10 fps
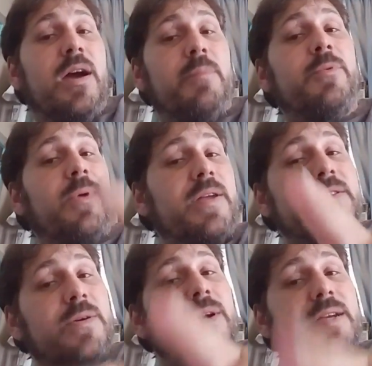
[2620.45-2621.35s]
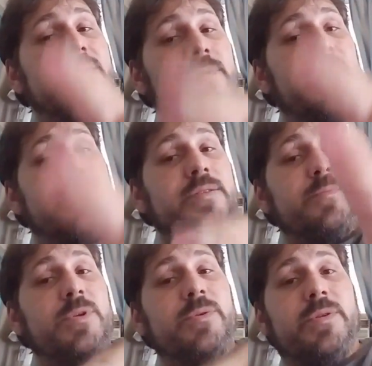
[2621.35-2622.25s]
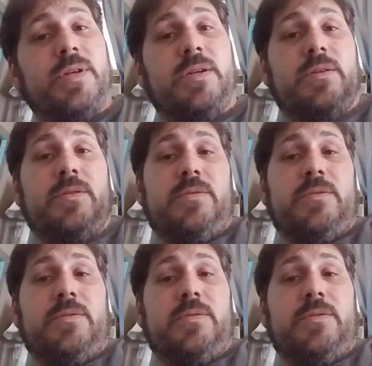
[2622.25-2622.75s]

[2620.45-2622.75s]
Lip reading: I'm gonna ride your ass on that tube glue thing.